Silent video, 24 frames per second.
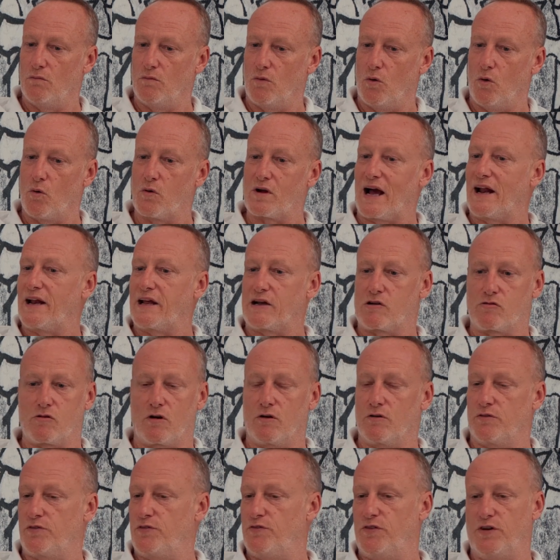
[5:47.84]
organic
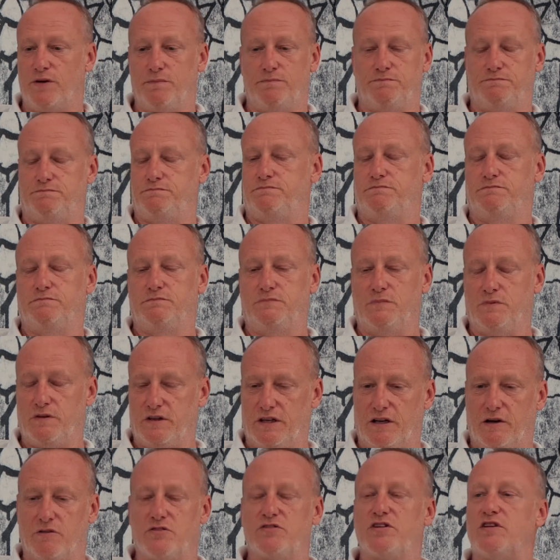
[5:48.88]
growth for,
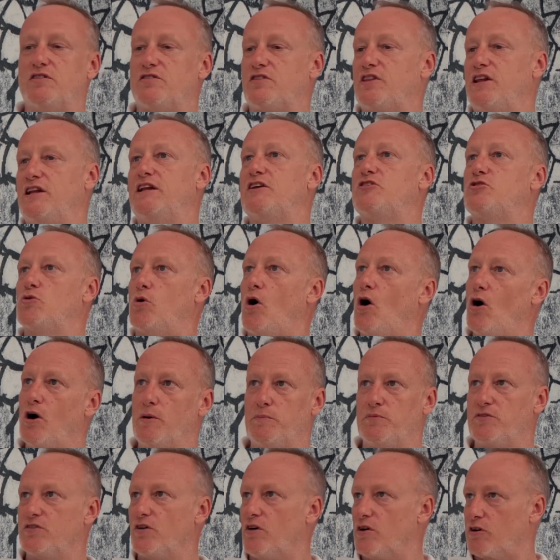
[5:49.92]
you know, since the initial
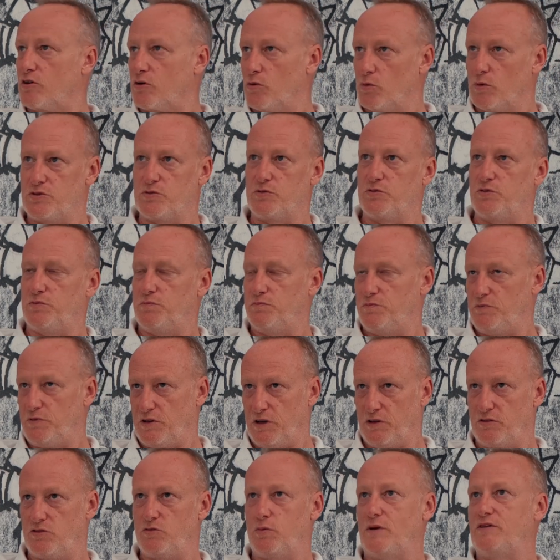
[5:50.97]
hype cycle, which was, you
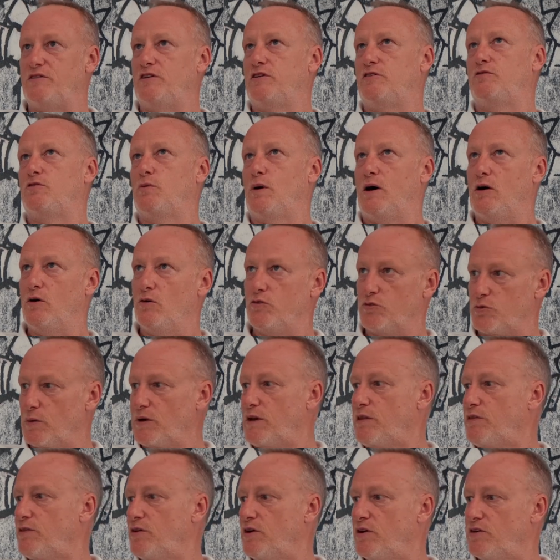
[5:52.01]
know, 2012,
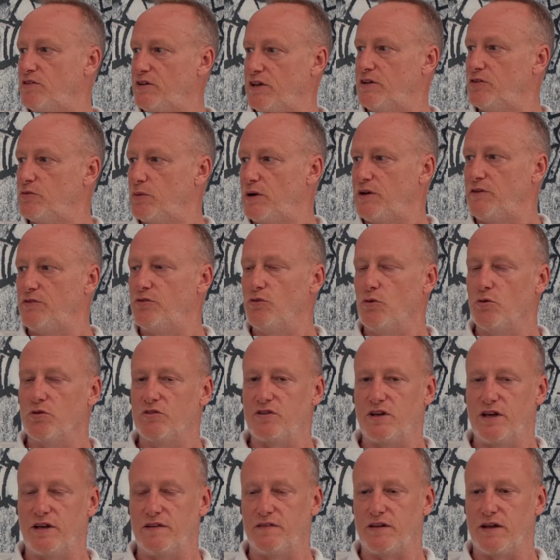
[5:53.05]
2013,
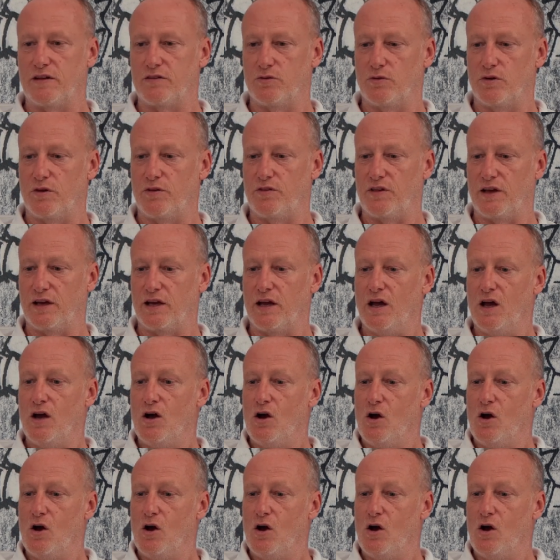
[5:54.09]
2014, that sort of thing.